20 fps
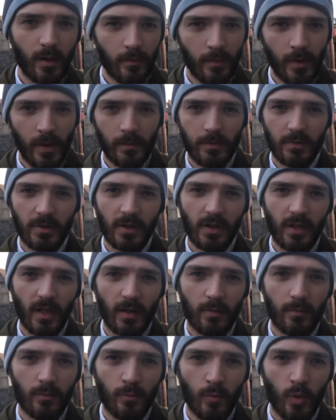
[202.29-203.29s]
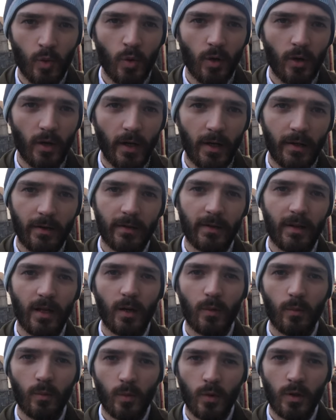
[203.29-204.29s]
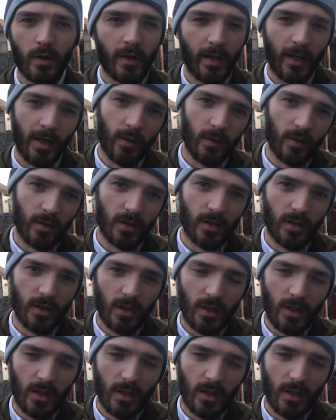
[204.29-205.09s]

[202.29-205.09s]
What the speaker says: I'm able to get more out of that 1 hour